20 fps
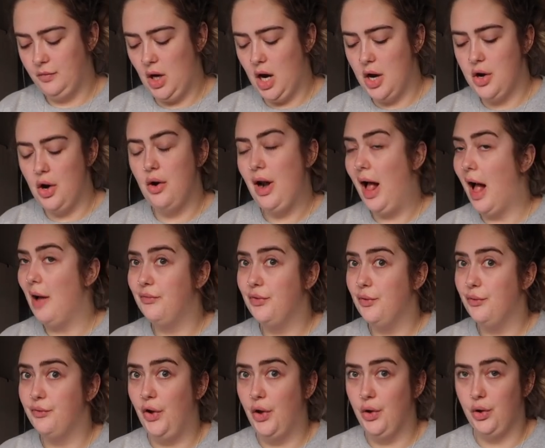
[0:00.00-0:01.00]
I don't have
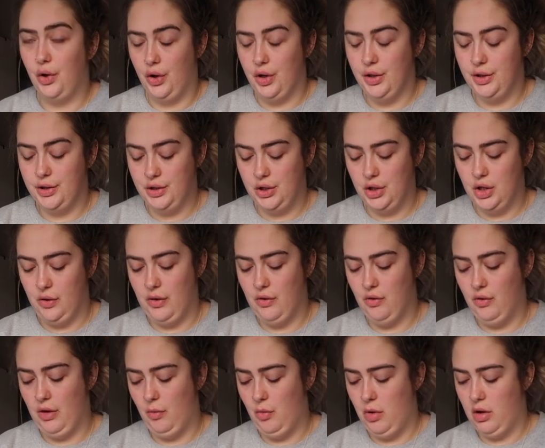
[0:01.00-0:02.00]
the focus to do it
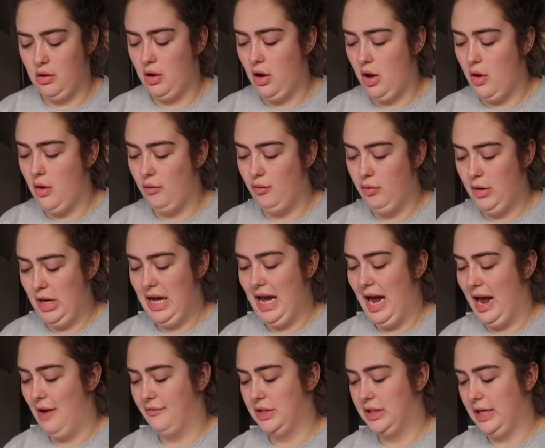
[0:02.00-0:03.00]
all in one go. I really
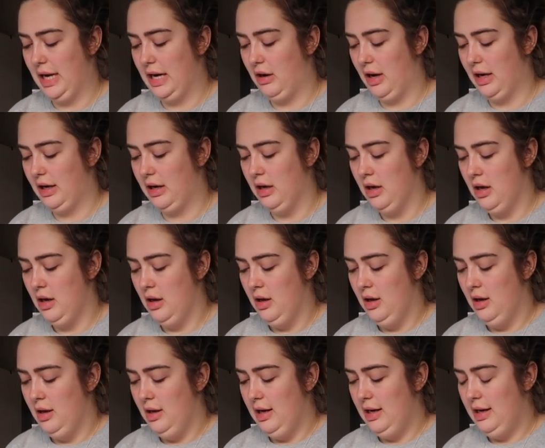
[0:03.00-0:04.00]
have to take, like,
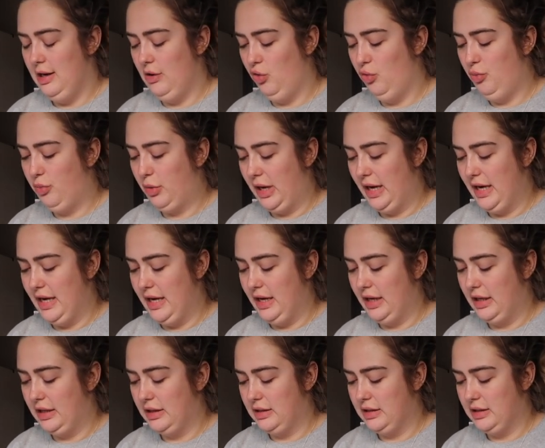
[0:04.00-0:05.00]
little
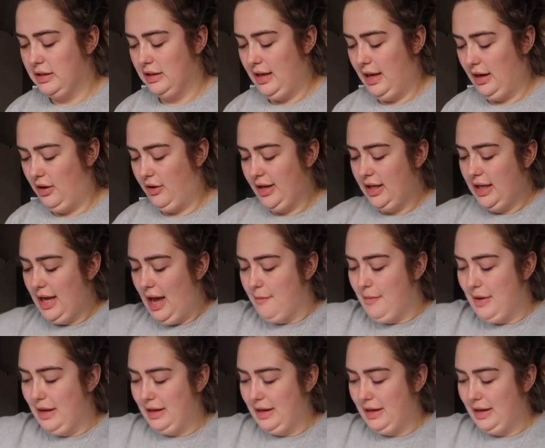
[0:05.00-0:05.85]
breaks and then, like, get